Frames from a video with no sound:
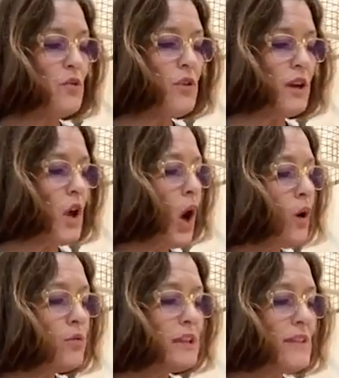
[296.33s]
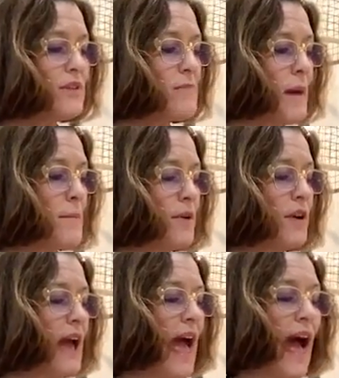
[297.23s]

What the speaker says: you can only remember